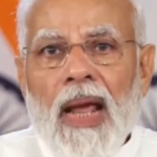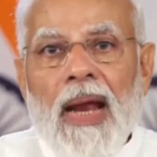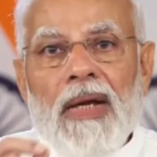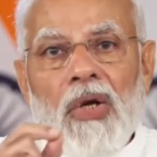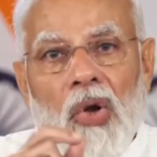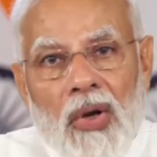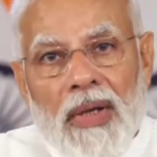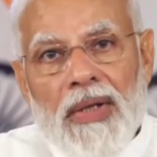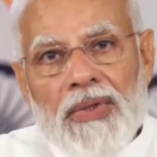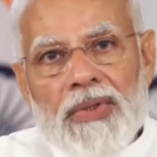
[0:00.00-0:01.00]
and
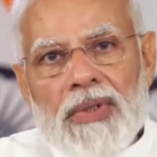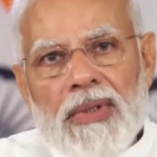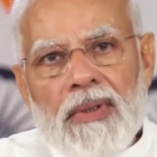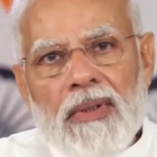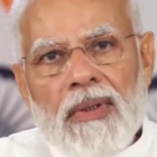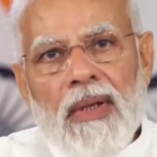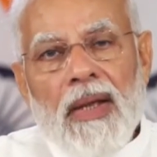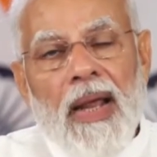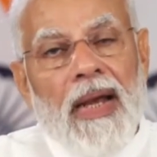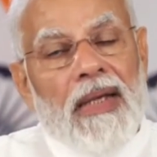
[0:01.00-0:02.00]
knowledge
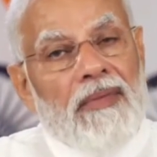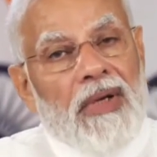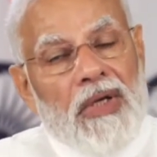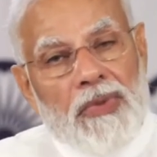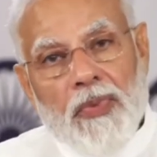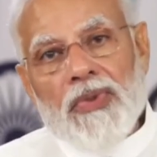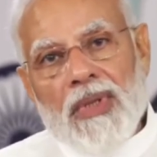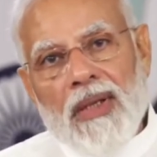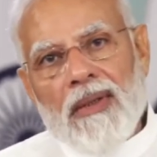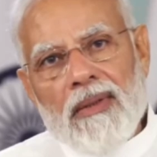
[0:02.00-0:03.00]
at our
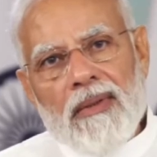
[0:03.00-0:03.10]
disposal,